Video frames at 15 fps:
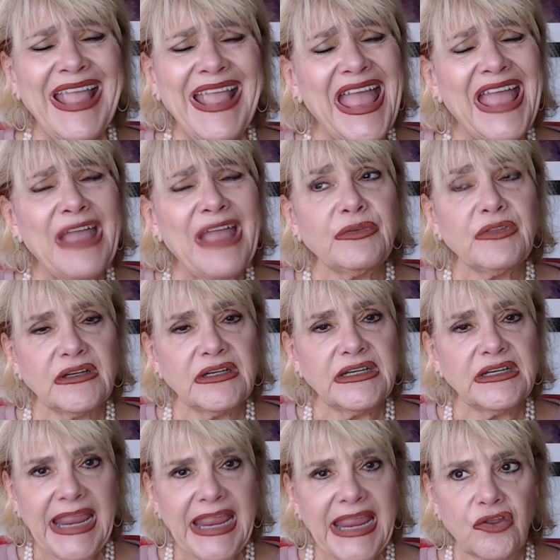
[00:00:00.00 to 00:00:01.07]
It was on an
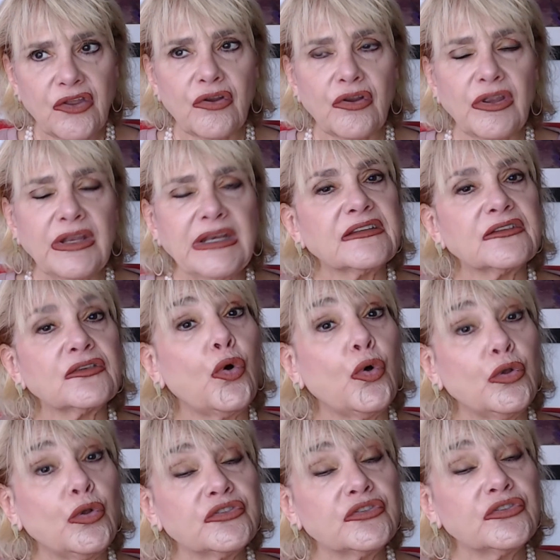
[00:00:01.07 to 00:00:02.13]
acre and it's an
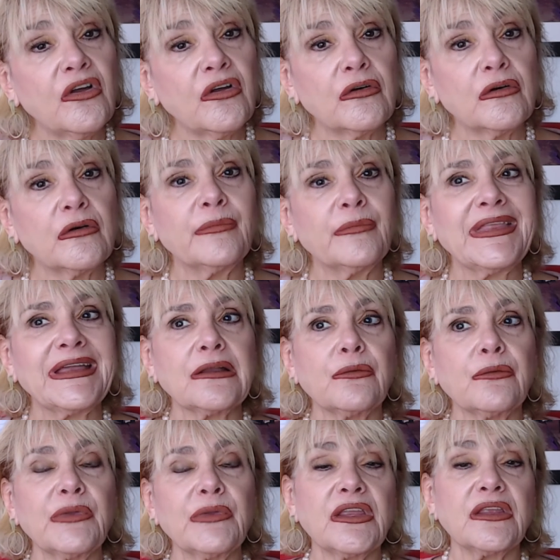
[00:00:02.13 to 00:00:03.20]
older home that
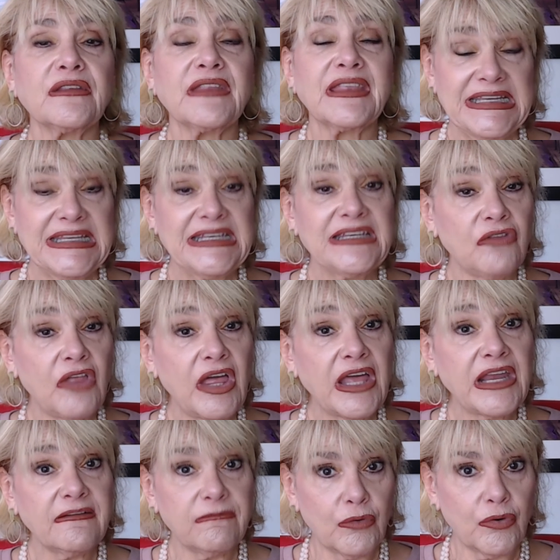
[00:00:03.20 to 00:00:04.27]
needed a lot
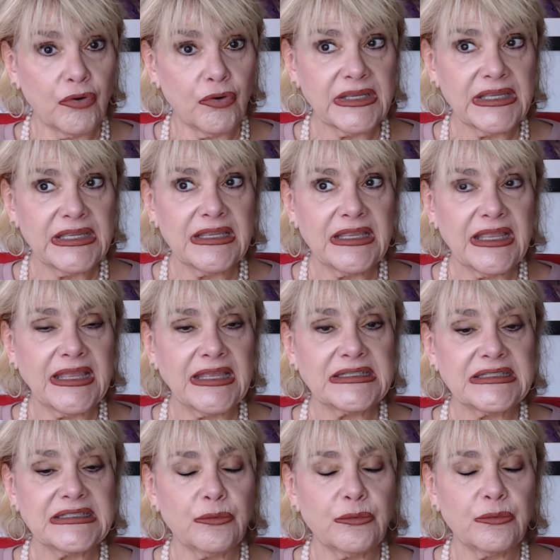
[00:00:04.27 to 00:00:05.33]
of work,
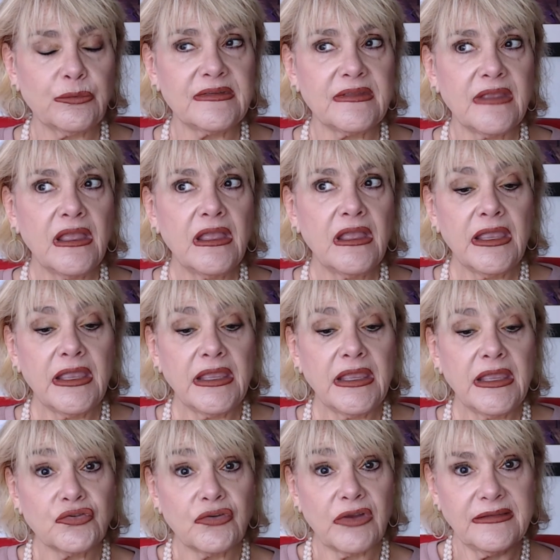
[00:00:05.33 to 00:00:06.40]
and it was in
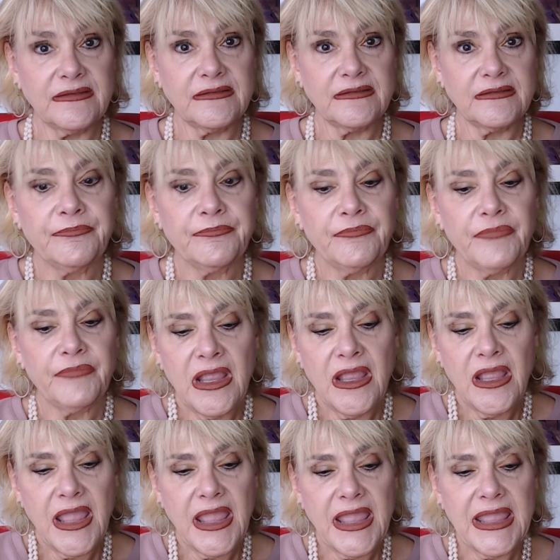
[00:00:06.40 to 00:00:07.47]
a trust.
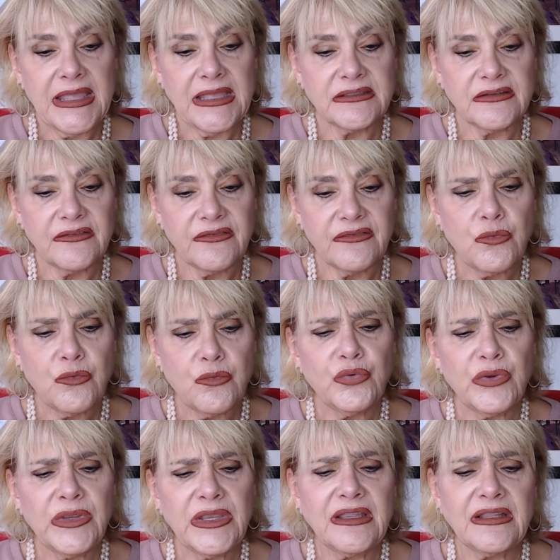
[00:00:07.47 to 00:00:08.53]
And they
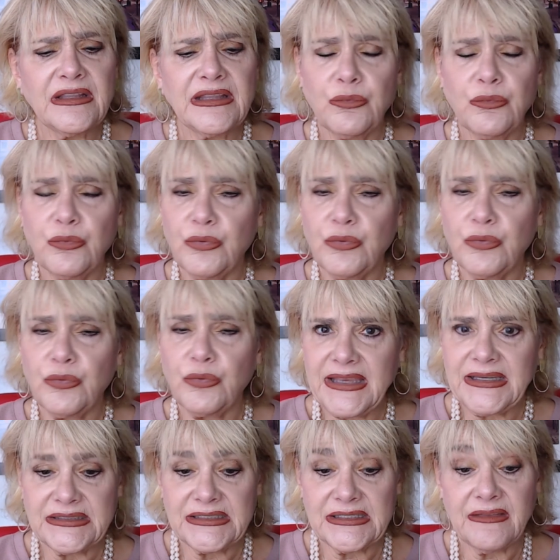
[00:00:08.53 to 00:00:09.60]
really, really
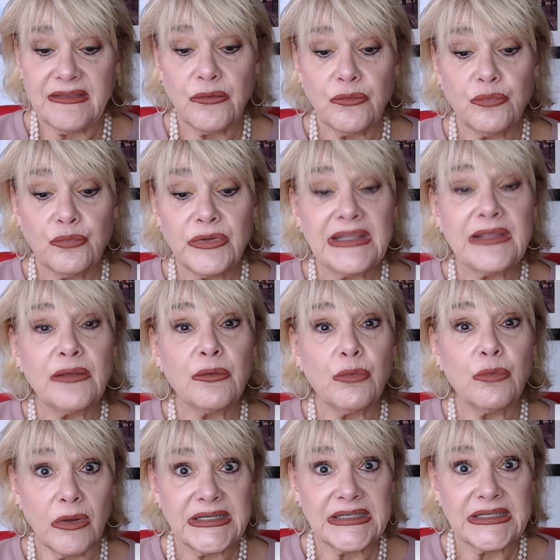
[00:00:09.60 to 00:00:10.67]
liked it, and they really
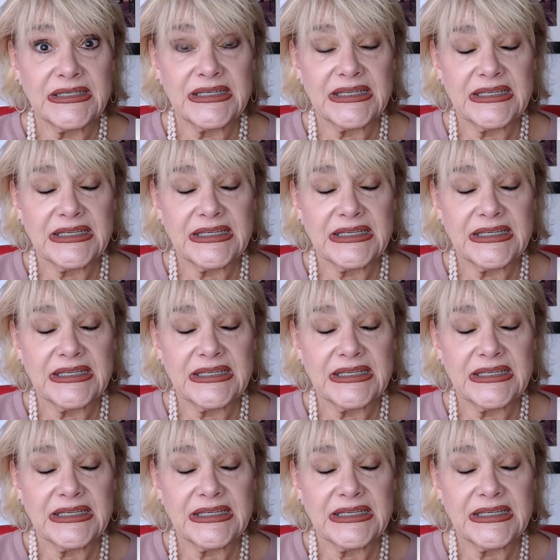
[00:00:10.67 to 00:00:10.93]
wanted it.